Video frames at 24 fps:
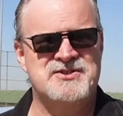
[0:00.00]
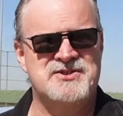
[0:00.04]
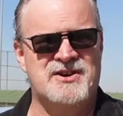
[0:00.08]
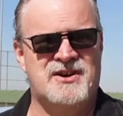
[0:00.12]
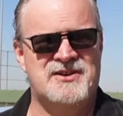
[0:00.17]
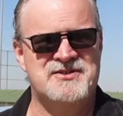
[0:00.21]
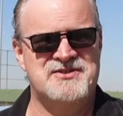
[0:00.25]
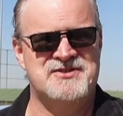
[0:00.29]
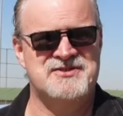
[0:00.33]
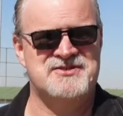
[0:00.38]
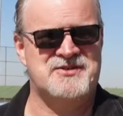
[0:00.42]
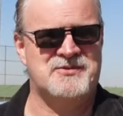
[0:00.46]

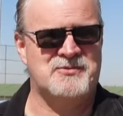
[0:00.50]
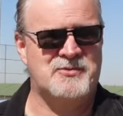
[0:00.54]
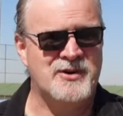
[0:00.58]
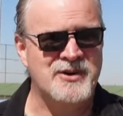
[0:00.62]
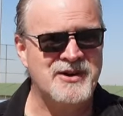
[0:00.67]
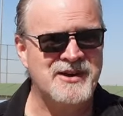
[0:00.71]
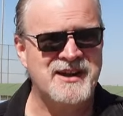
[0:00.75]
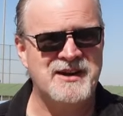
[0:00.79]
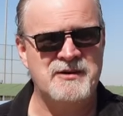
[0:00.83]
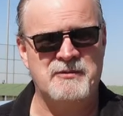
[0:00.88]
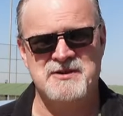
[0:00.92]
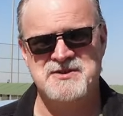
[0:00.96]
chargers are
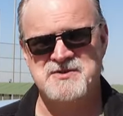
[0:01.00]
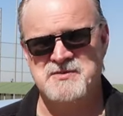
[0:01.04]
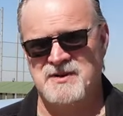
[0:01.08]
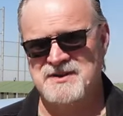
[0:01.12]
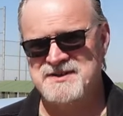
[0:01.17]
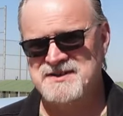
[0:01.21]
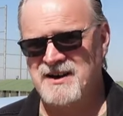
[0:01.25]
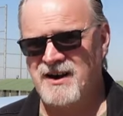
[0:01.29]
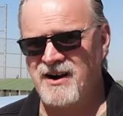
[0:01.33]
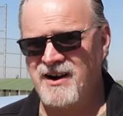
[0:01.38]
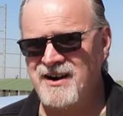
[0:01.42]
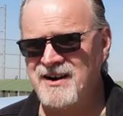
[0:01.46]
working, which
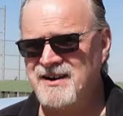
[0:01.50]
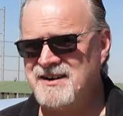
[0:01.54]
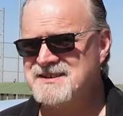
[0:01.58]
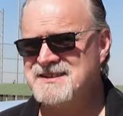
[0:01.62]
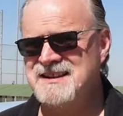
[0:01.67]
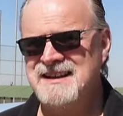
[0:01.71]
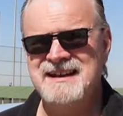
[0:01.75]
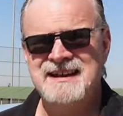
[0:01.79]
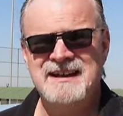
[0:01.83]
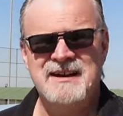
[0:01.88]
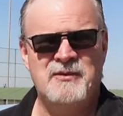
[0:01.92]
ones aren't,